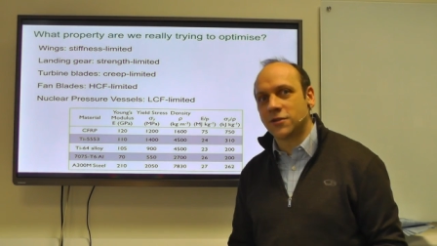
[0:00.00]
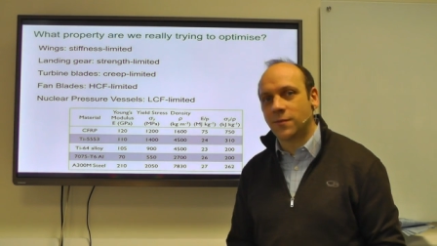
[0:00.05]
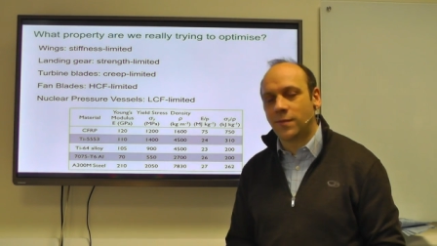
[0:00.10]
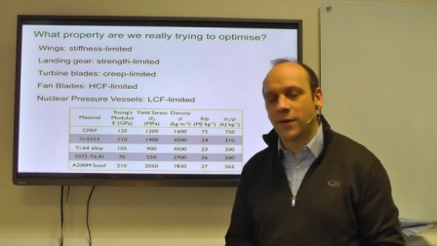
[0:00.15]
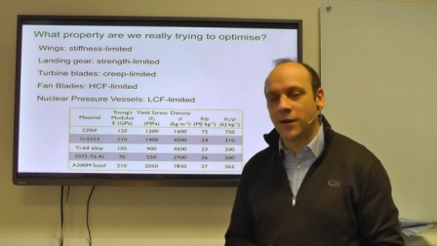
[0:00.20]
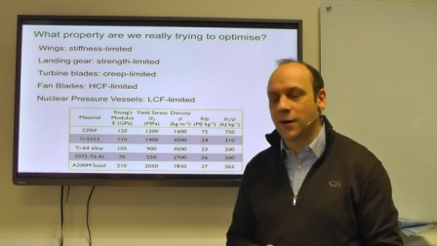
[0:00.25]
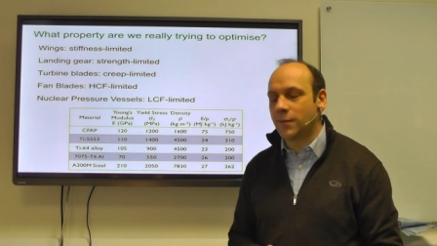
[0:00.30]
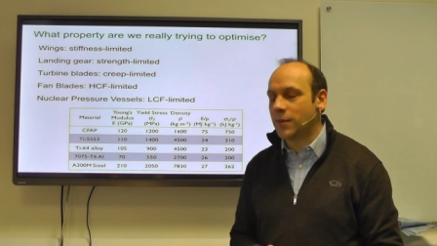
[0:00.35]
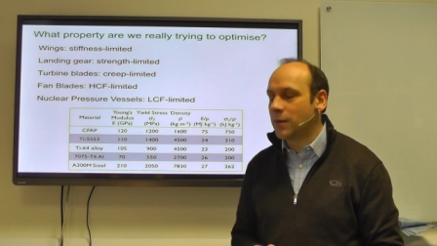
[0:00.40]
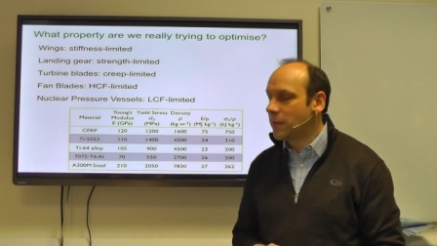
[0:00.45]
to
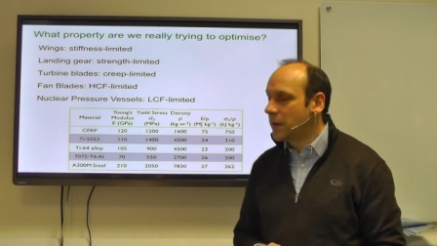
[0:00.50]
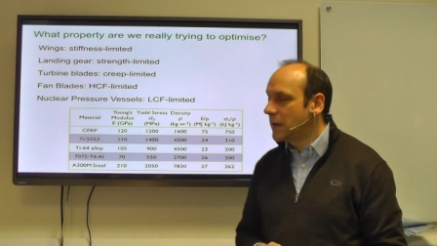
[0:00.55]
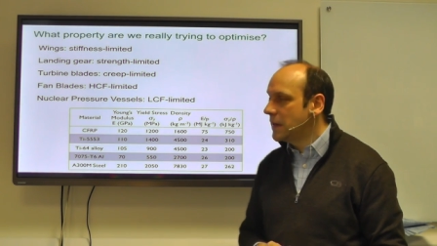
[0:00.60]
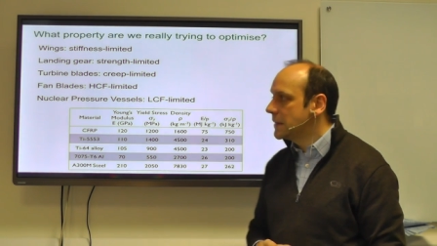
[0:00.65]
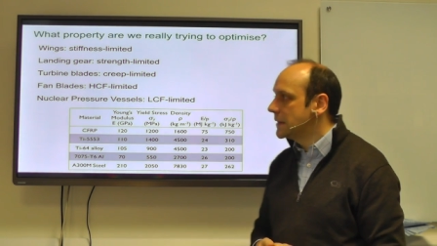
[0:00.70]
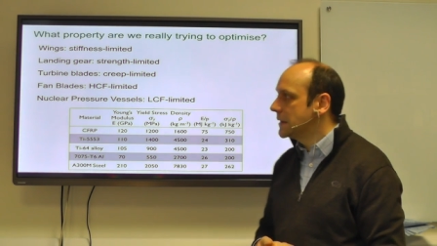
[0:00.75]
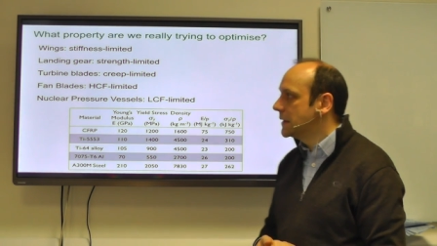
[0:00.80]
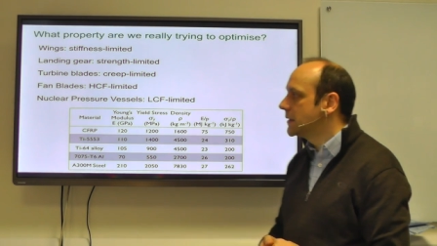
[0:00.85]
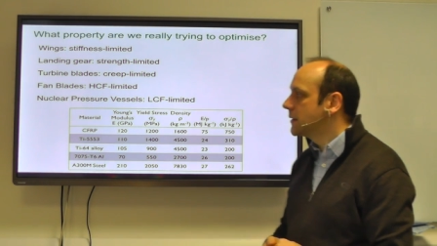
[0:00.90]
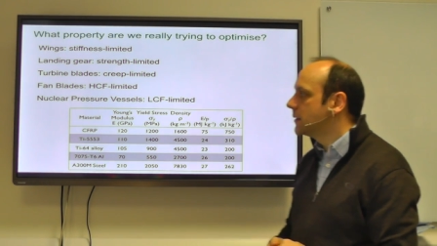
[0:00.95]
pick up the
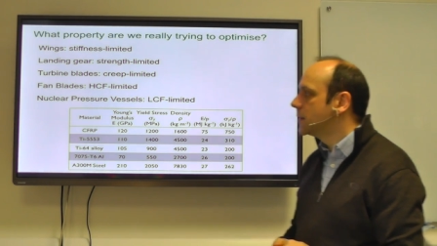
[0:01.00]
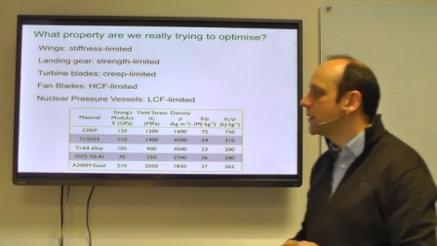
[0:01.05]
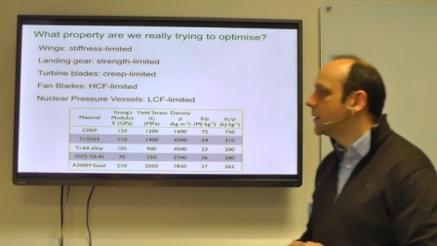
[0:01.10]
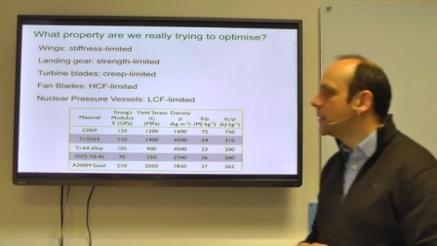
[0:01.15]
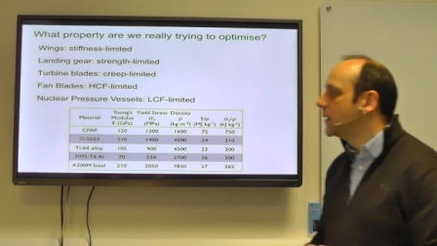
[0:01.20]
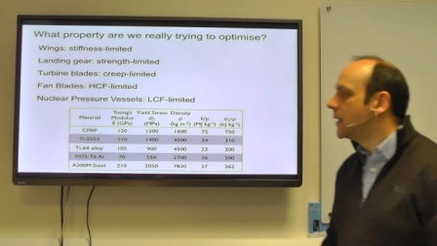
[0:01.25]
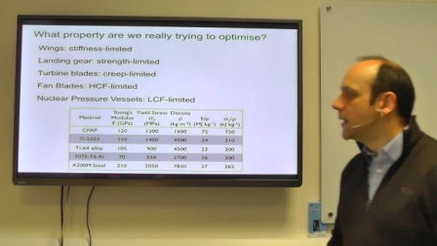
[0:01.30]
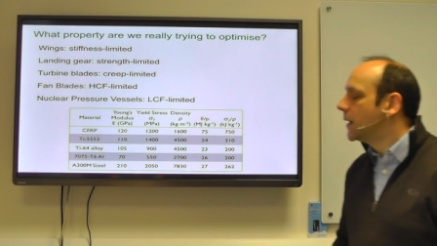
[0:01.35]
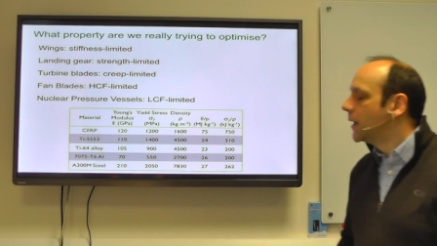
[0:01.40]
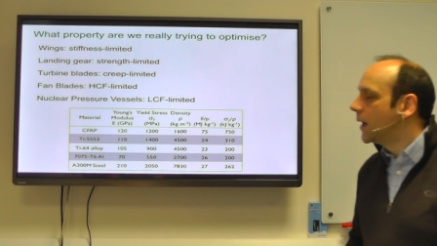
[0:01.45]
pieces.
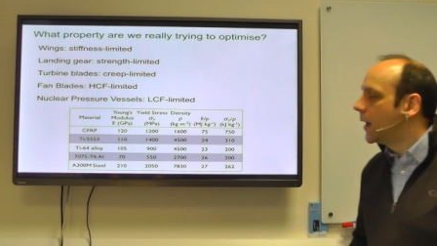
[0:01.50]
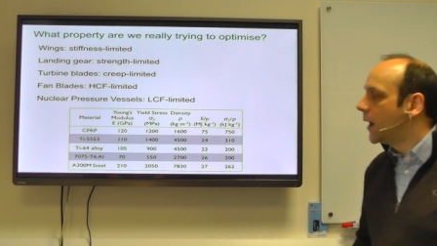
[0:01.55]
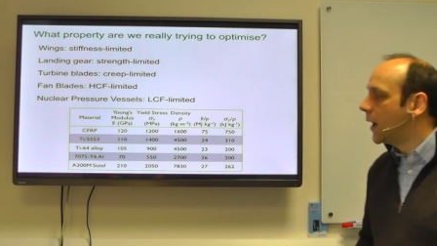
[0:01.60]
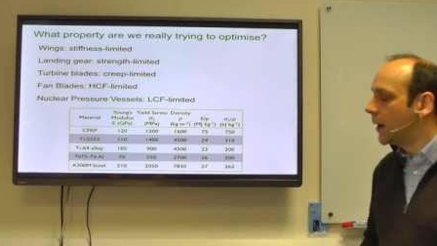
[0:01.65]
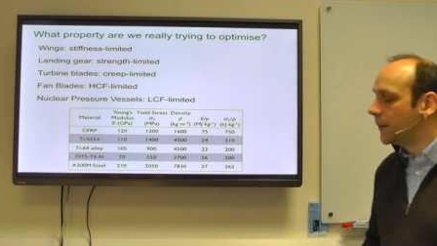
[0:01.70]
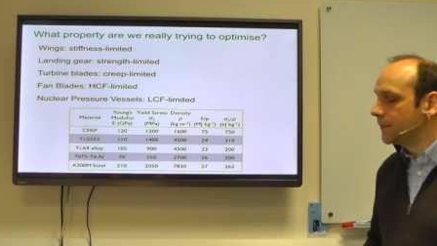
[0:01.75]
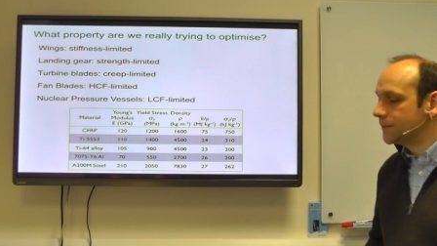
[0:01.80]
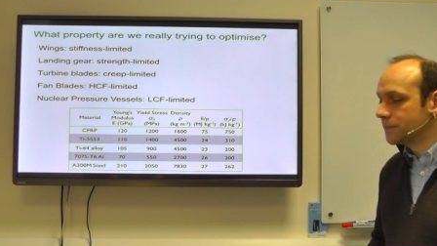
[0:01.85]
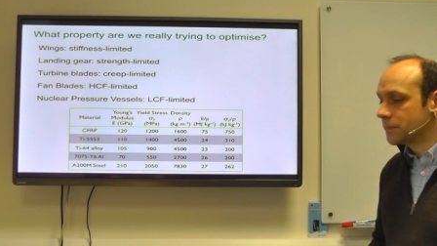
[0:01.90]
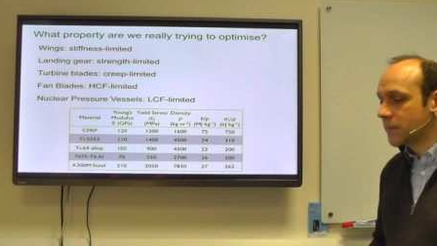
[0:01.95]

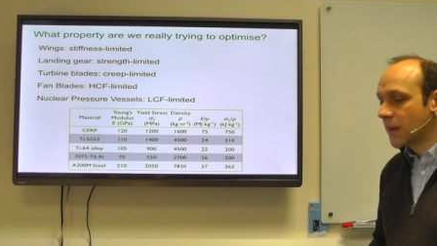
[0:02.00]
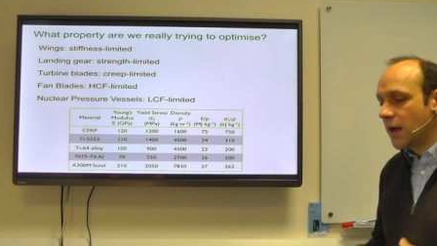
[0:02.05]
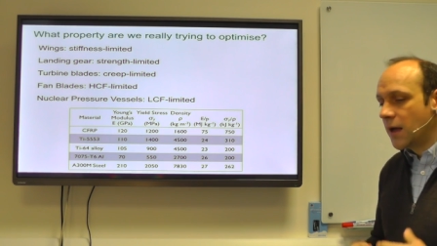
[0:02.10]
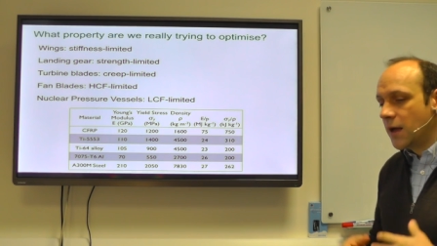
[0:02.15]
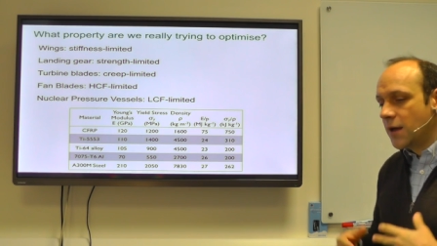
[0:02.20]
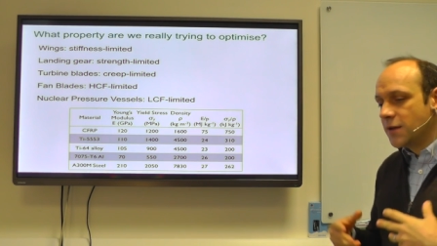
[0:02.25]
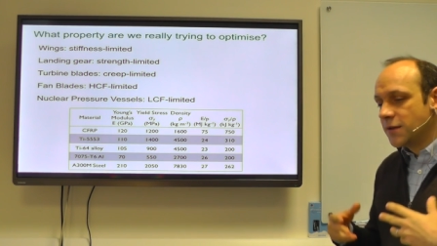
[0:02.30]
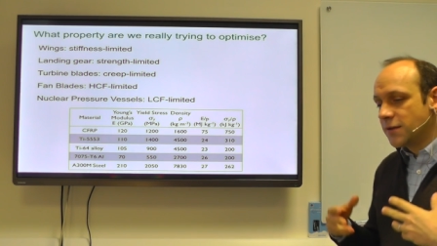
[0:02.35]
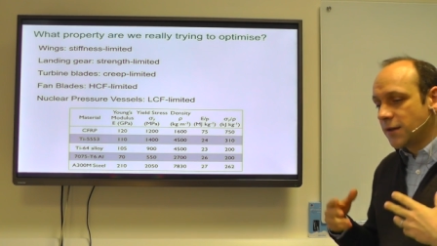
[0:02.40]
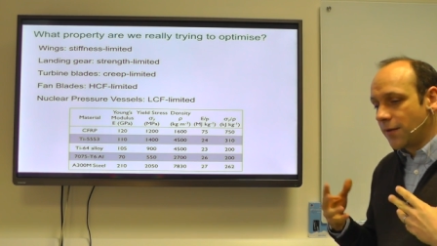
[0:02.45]
Um,
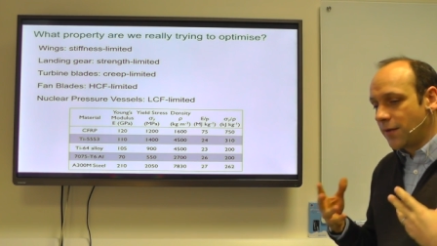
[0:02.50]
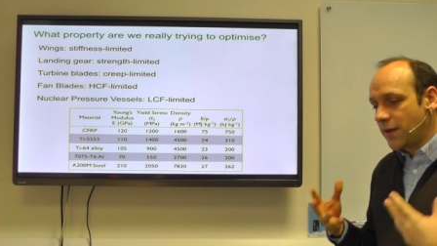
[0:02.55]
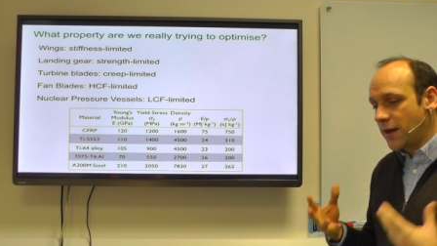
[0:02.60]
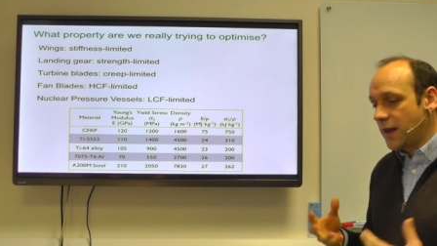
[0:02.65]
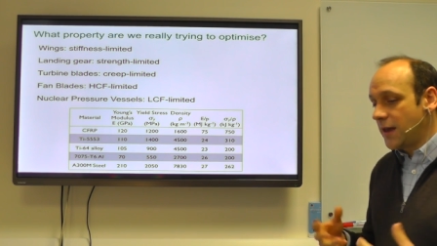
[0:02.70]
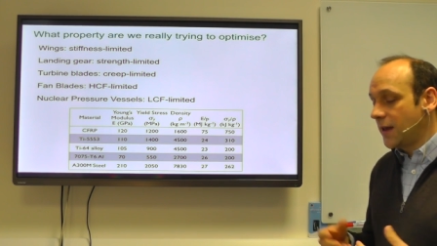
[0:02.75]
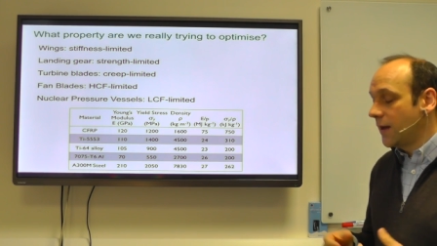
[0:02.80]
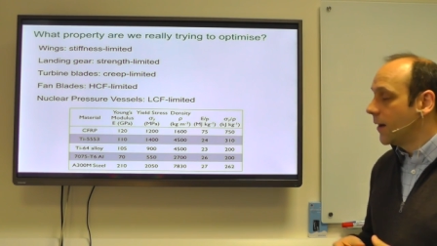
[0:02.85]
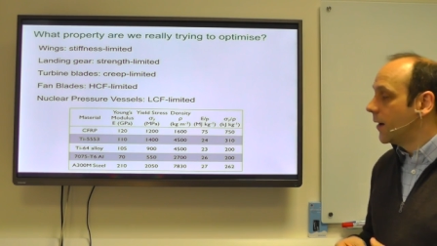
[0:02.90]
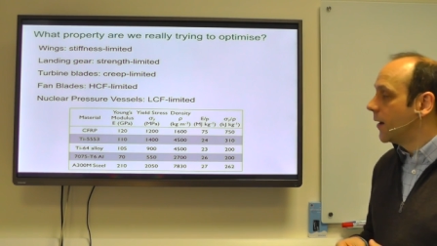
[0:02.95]
so
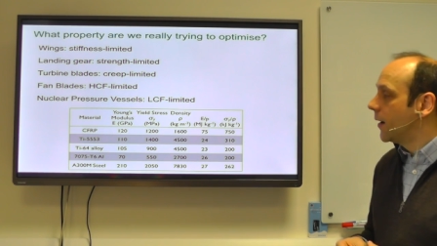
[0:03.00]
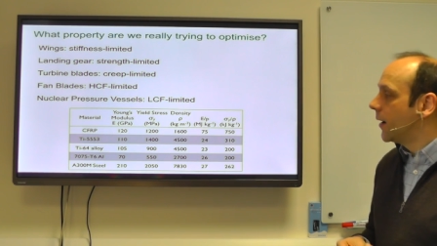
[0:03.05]
the